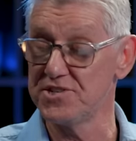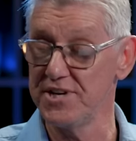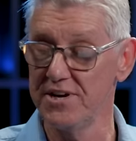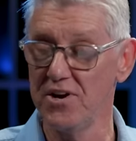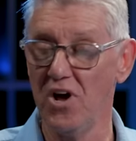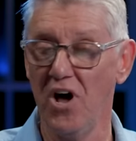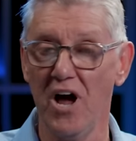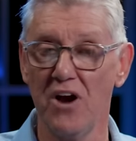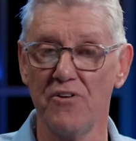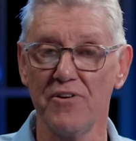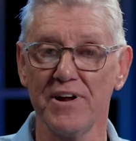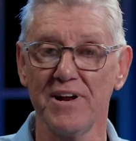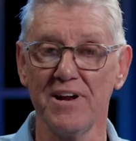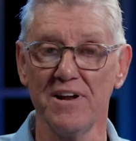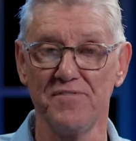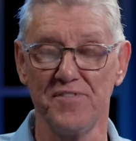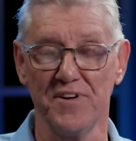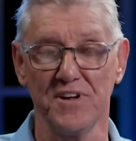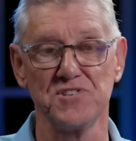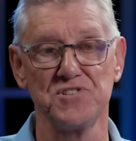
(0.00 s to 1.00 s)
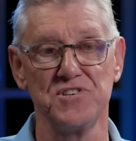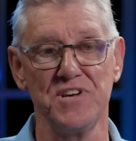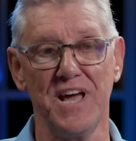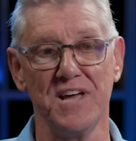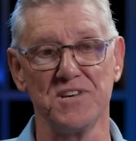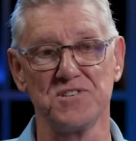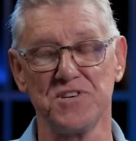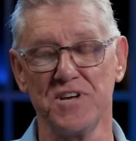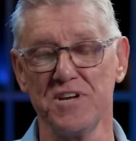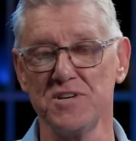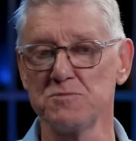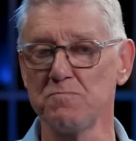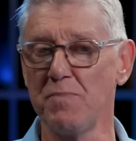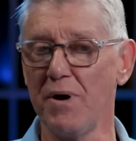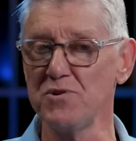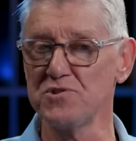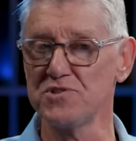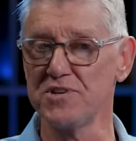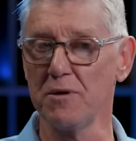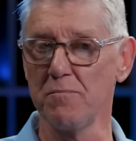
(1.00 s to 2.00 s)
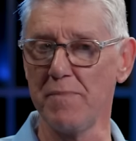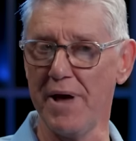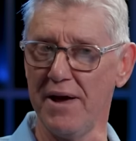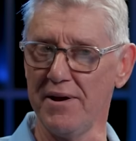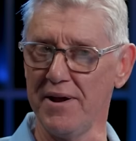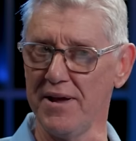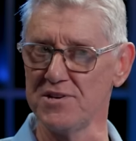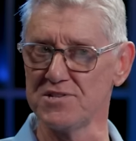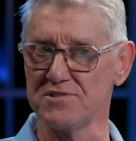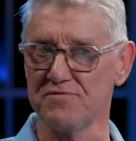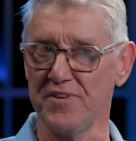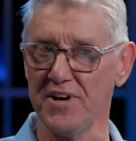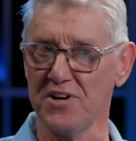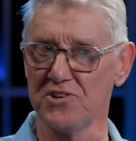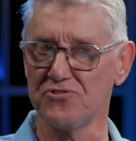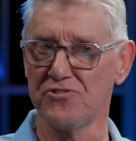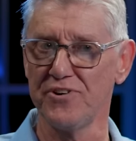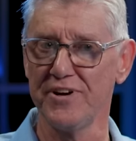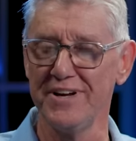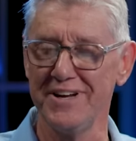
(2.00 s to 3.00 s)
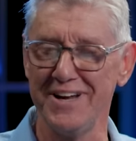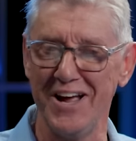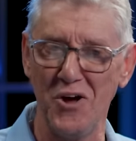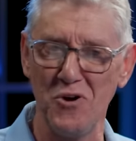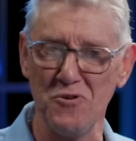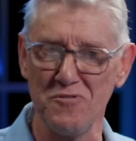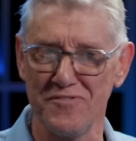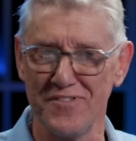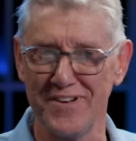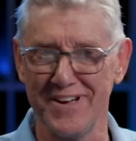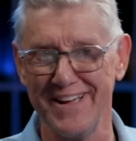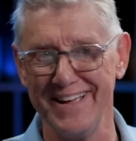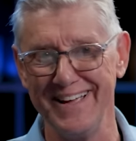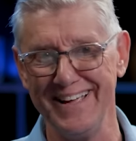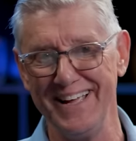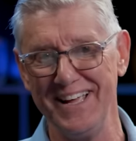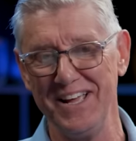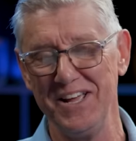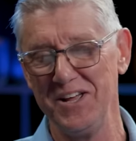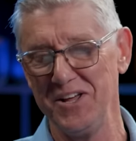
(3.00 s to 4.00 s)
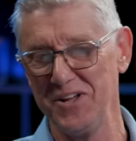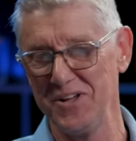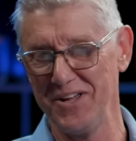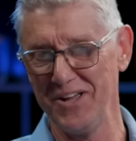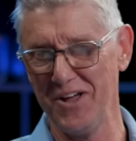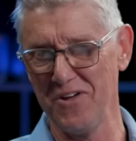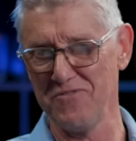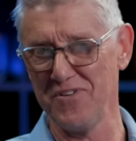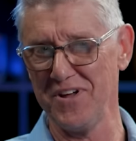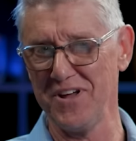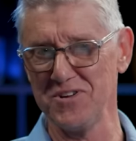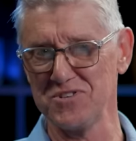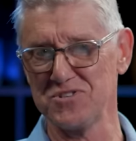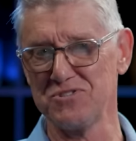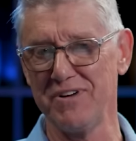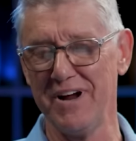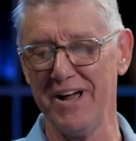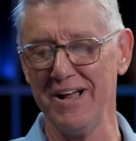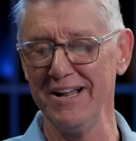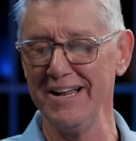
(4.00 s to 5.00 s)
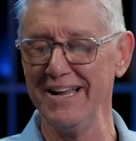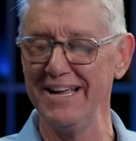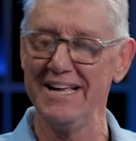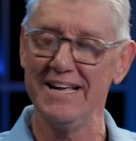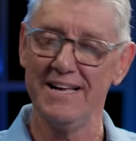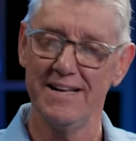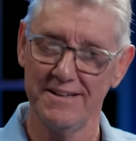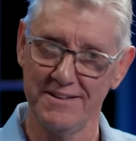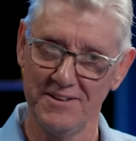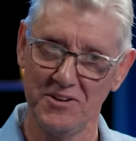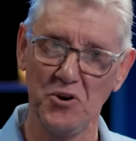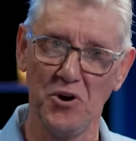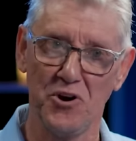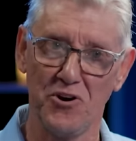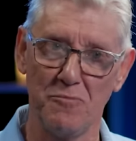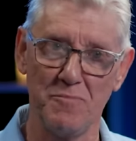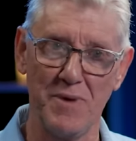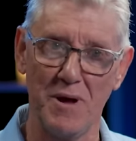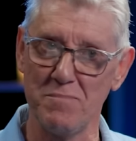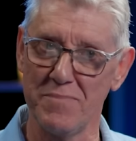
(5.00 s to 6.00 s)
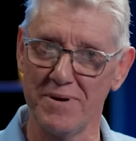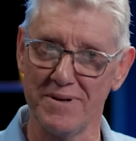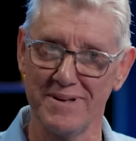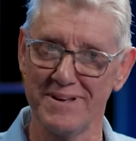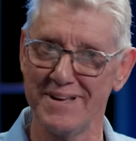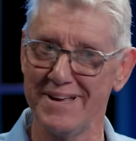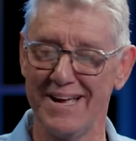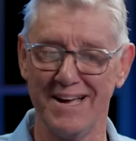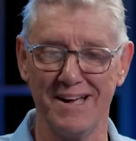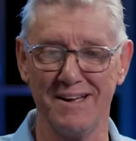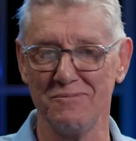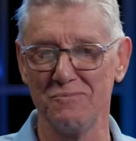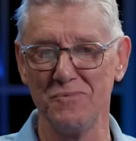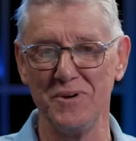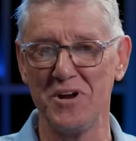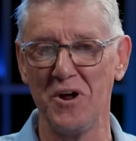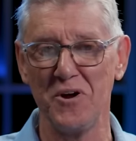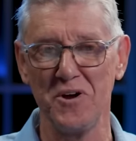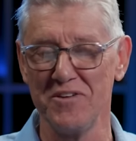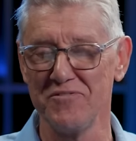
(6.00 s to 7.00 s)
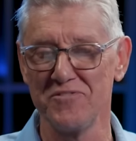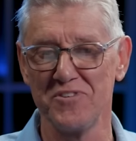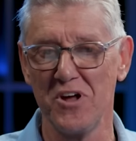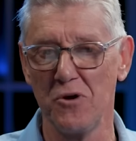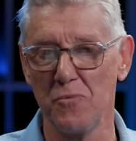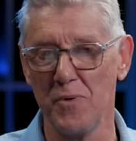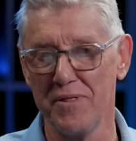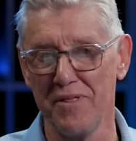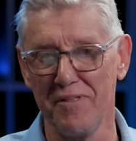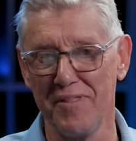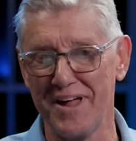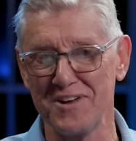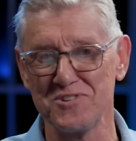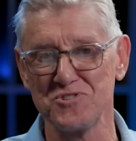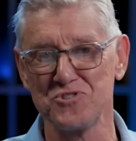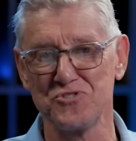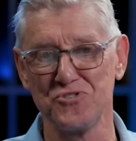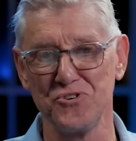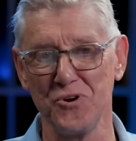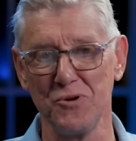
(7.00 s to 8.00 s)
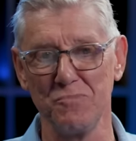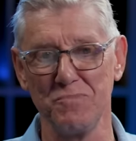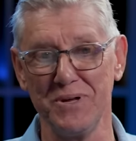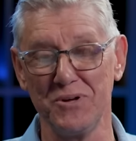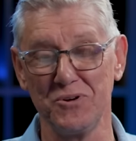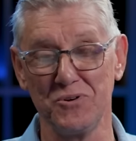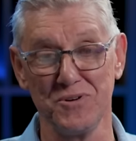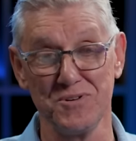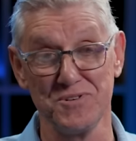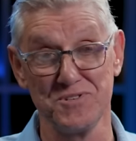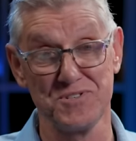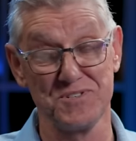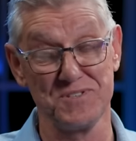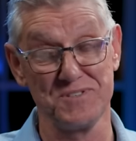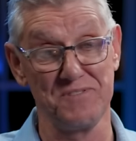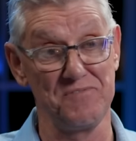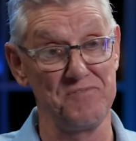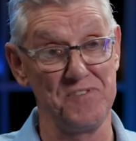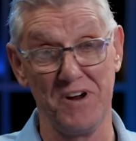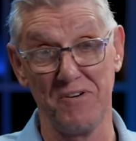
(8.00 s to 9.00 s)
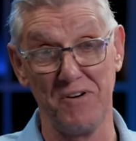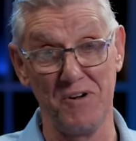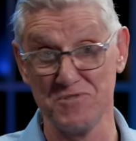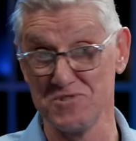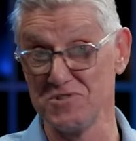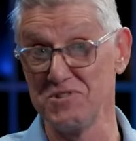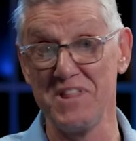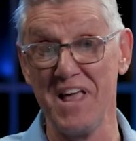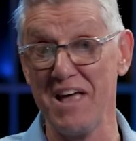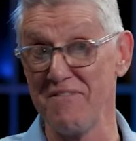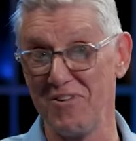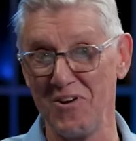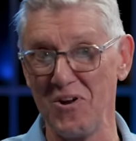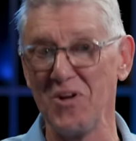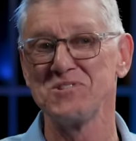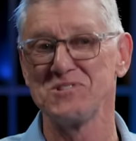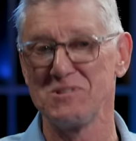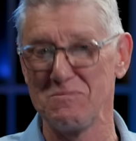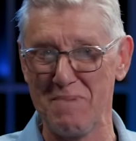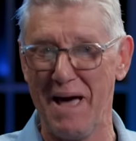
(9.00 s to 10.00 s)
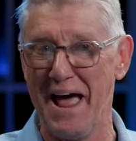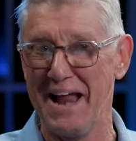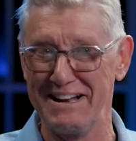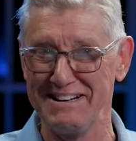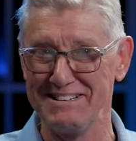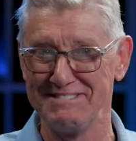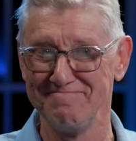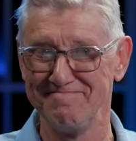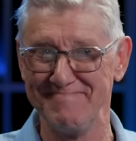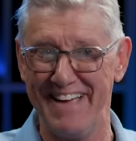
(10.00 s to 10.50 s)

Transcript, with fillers: it's in hieroglyphics, yes. He's boasting about his victory over, over Israel. You've got to remember, uh, we don't even know whether that's true because the pharaohs never lost a battle